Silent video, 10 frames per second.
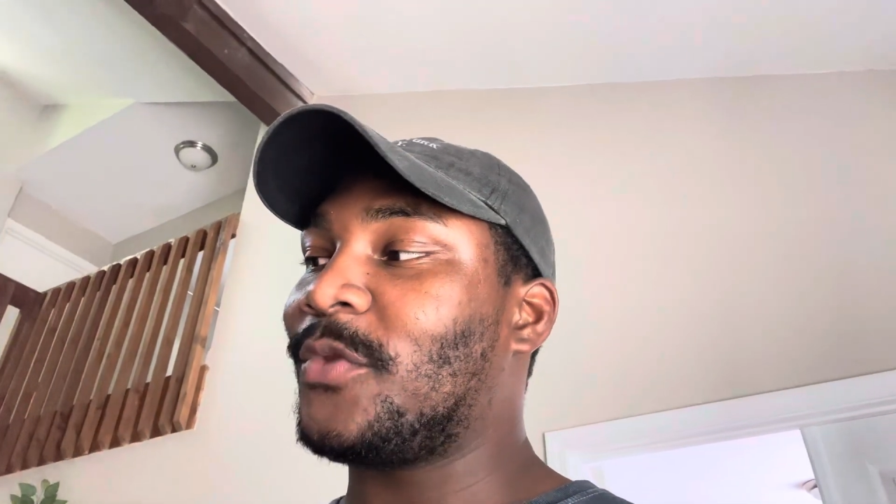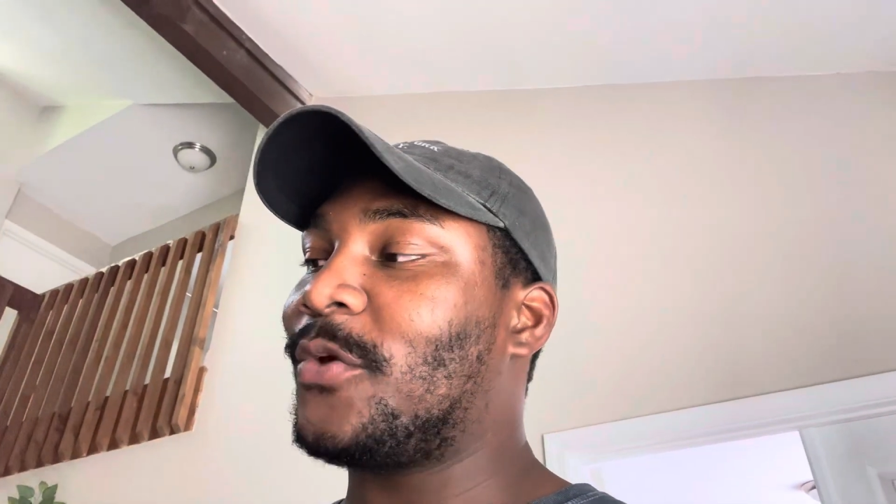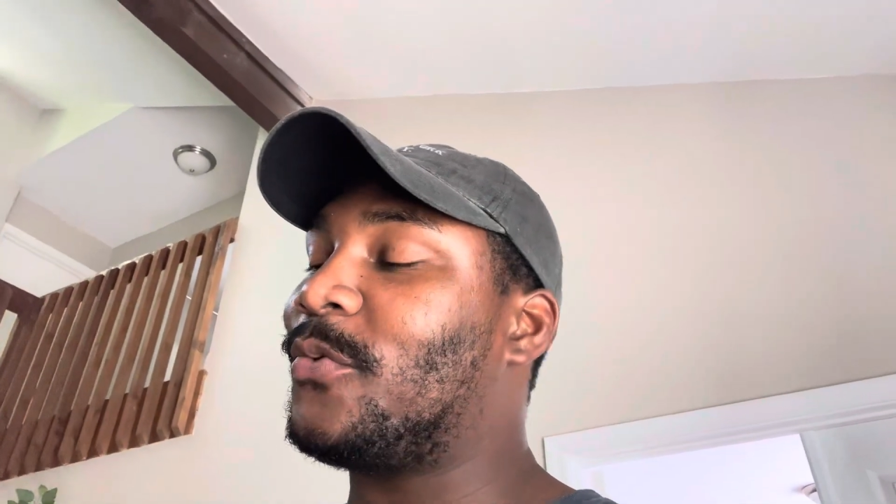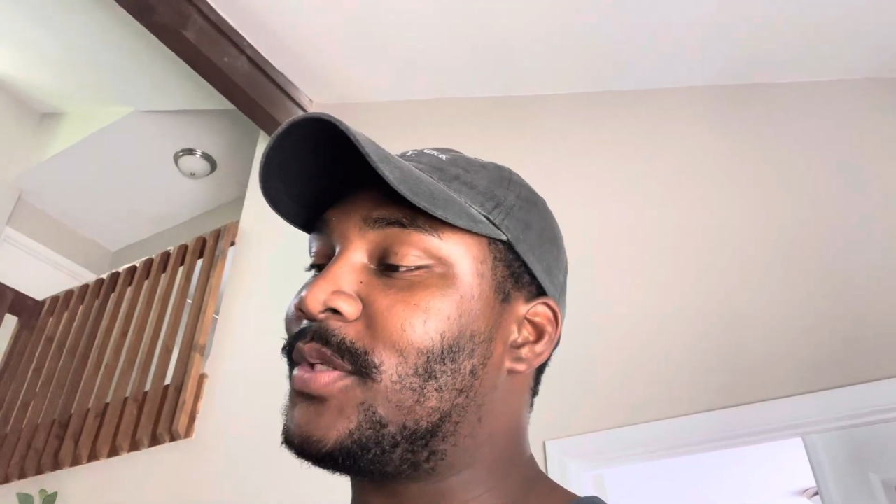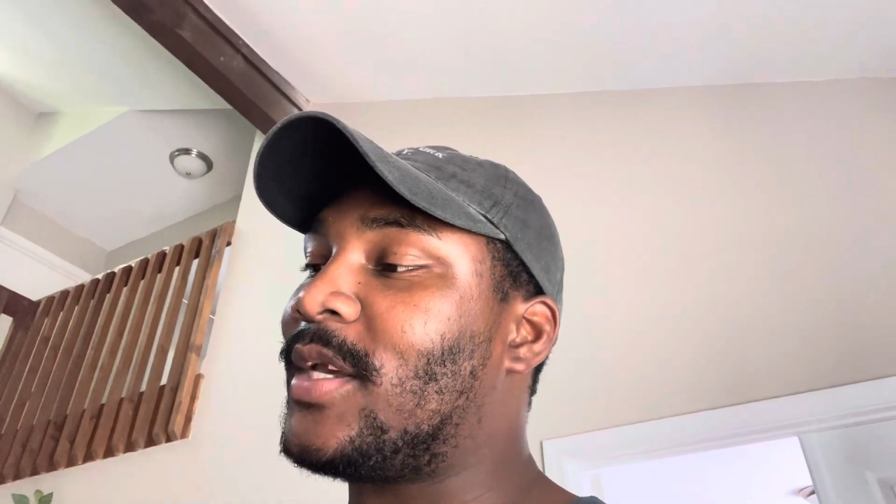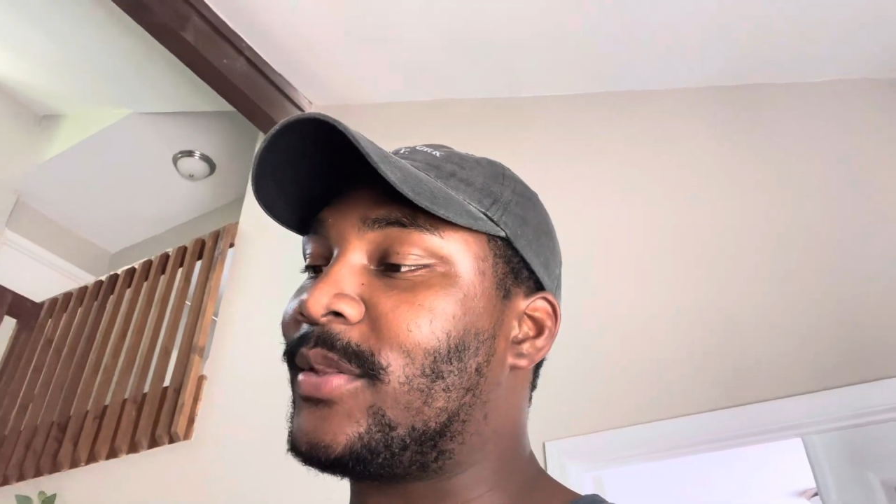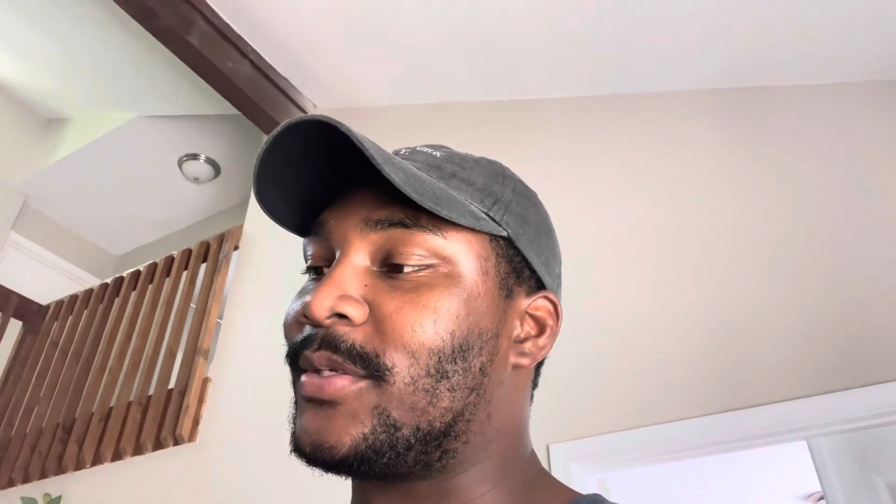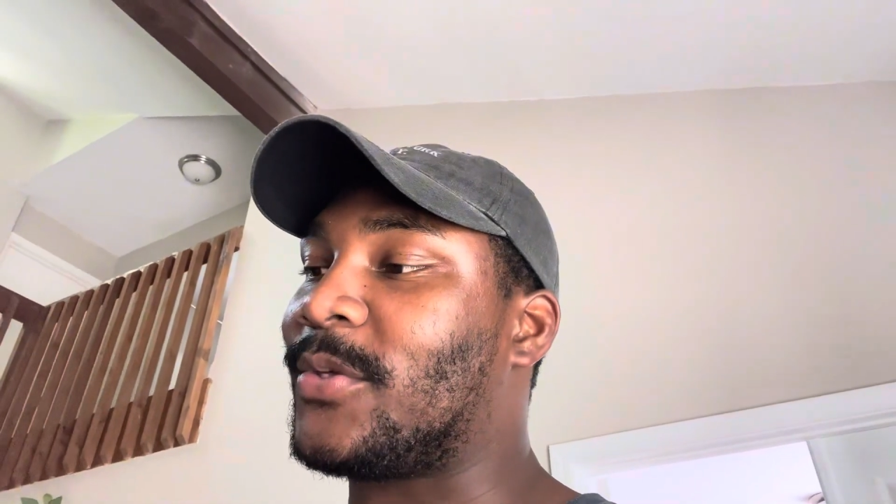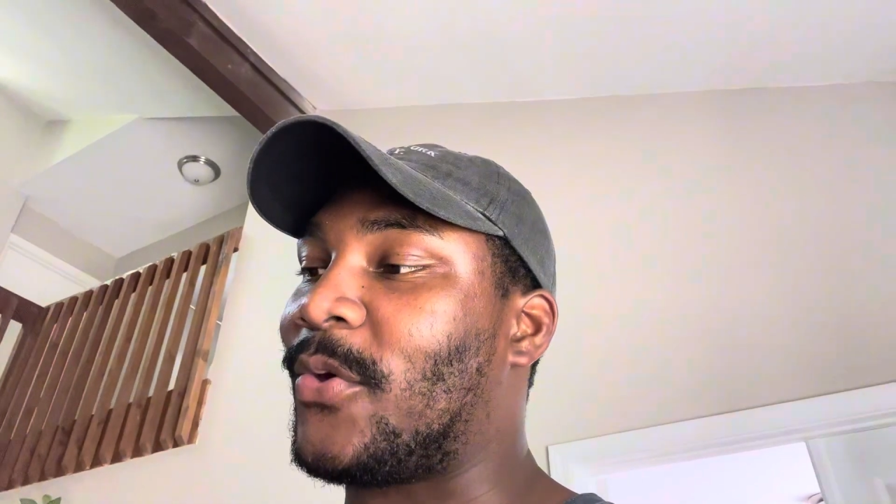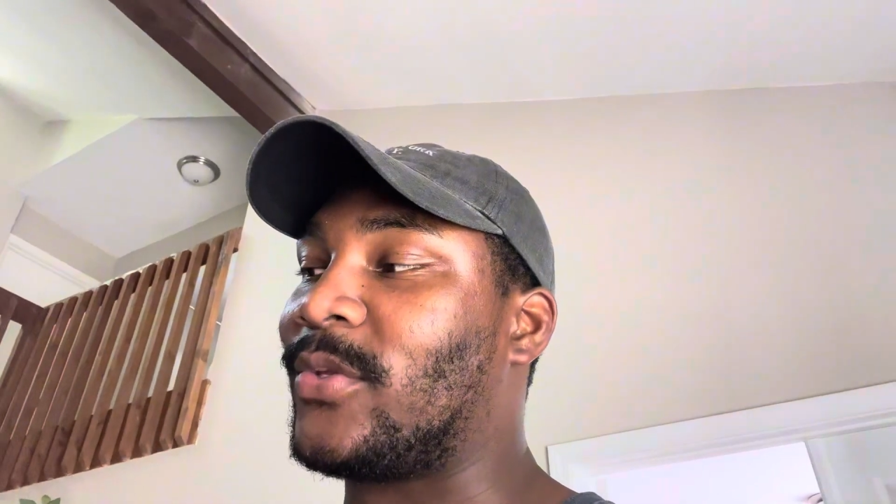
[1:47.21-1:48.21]
we'll see how this
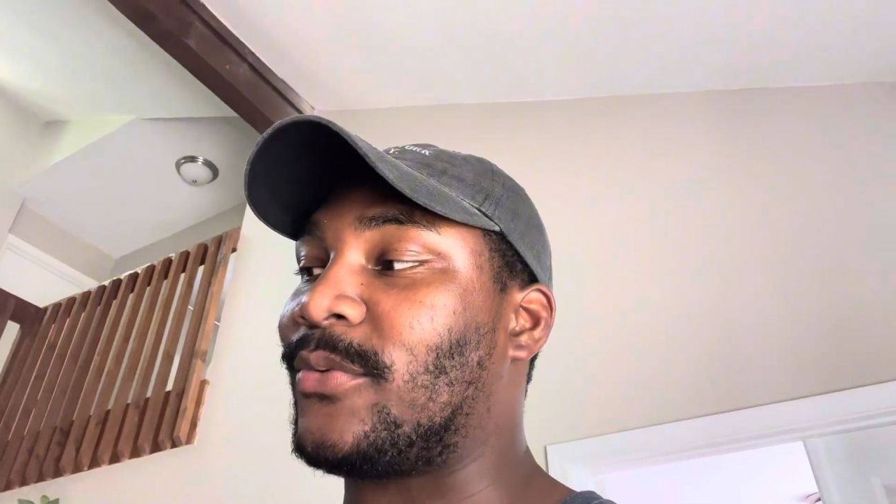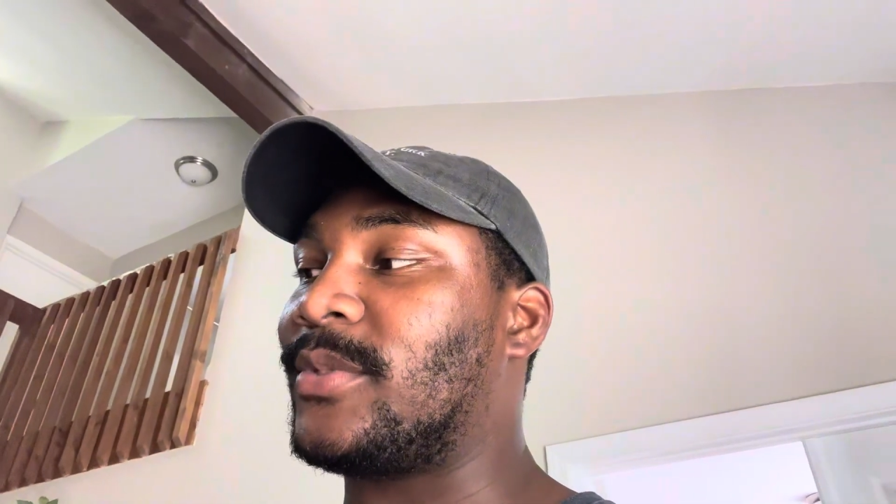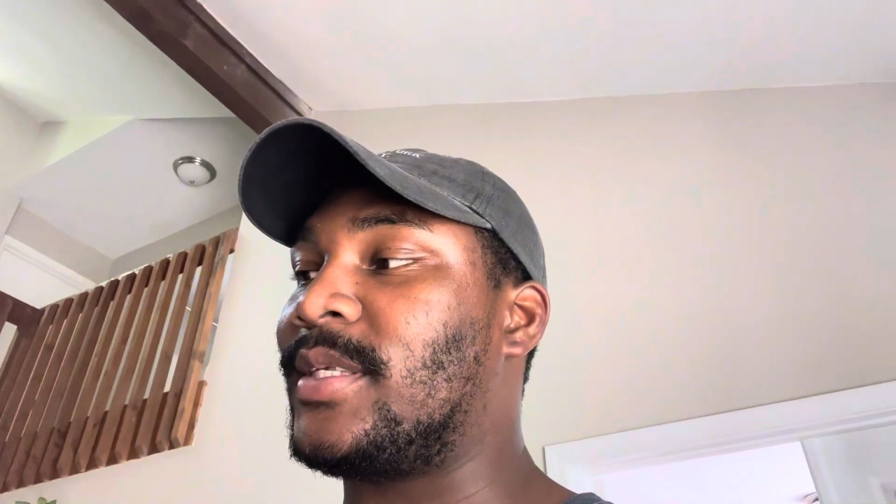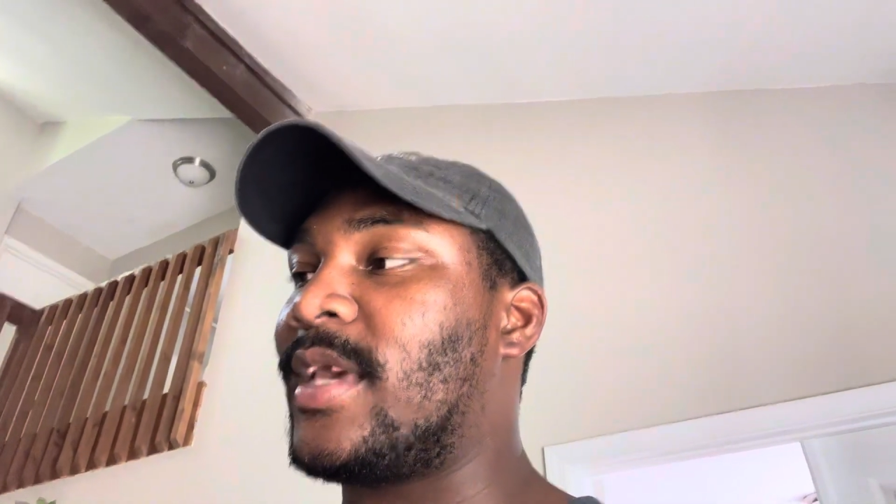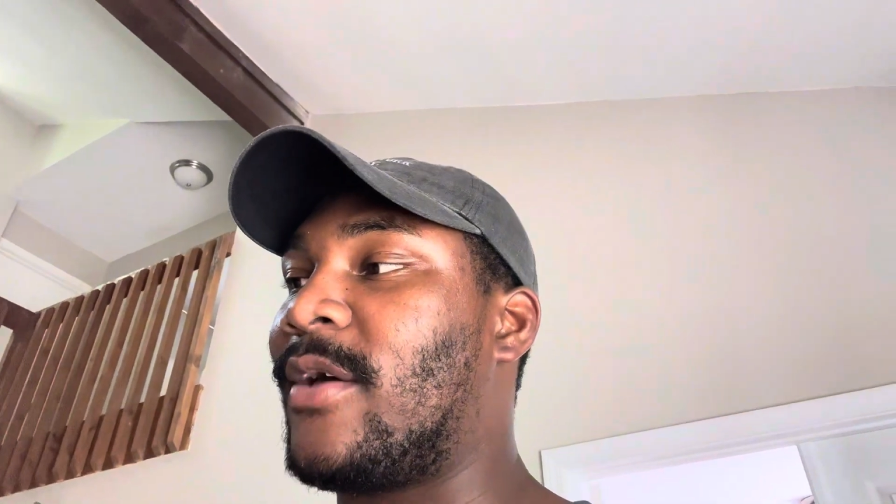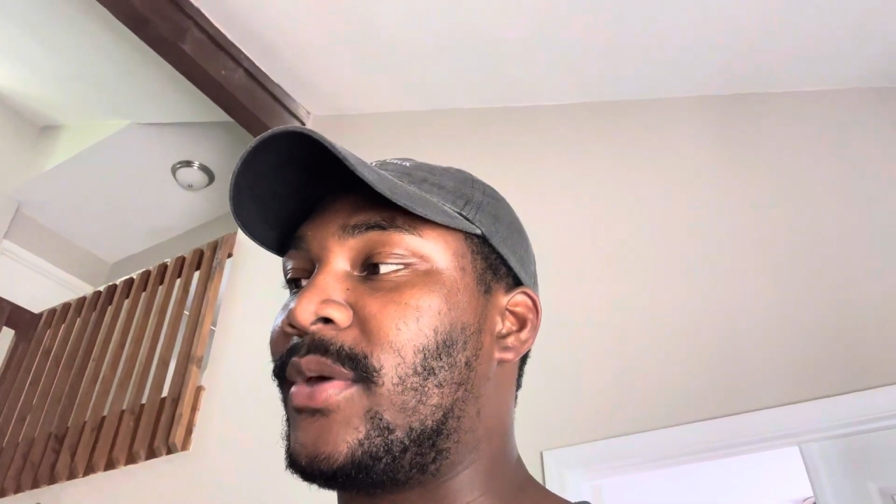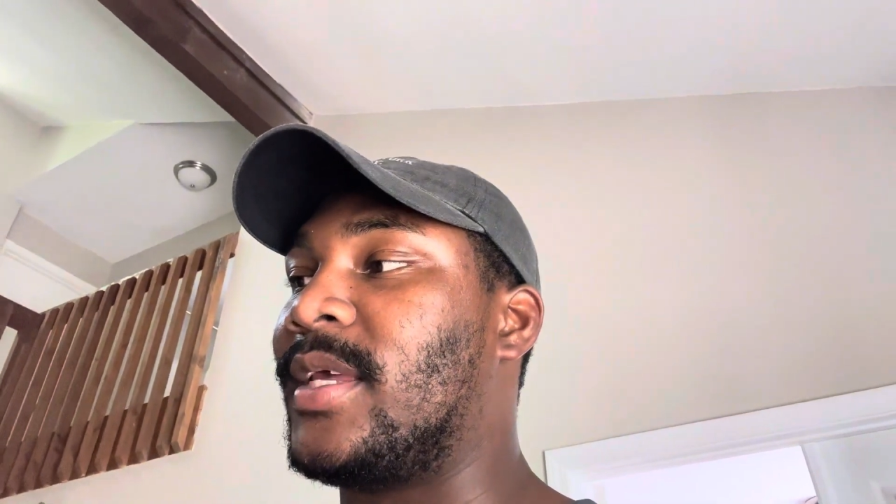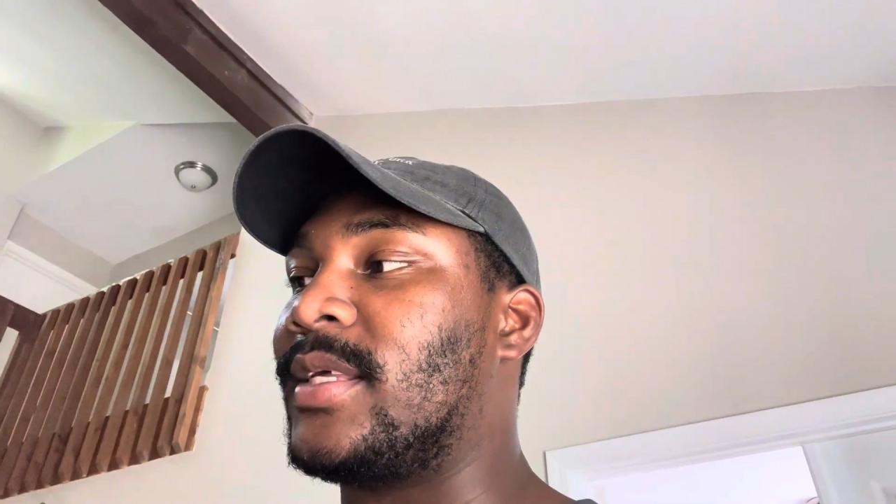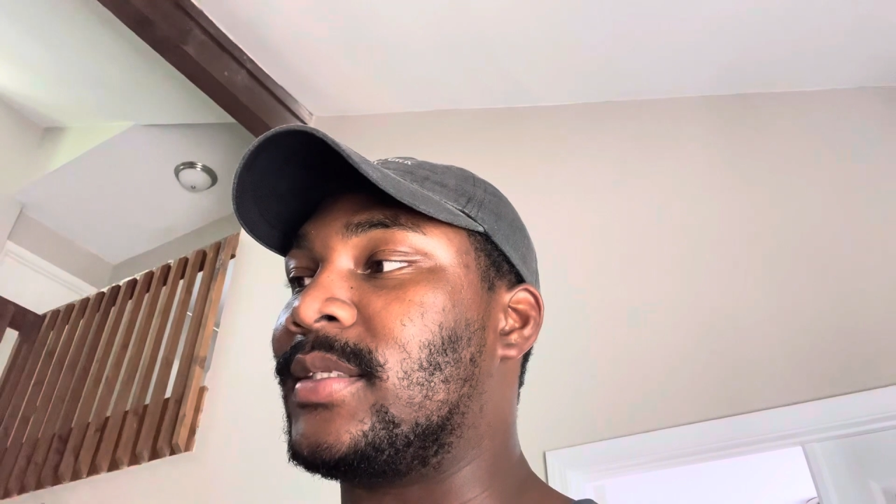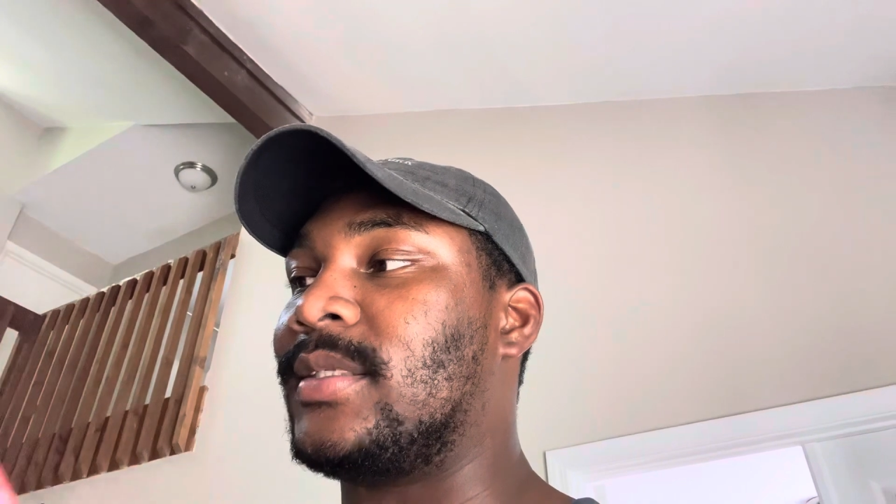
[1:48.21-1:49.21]
goes, and we'll see how it
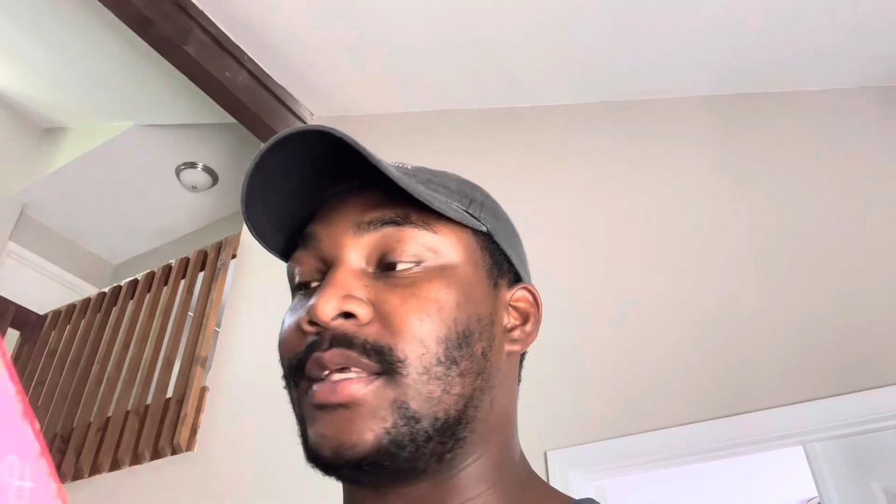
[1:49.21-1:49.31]
is,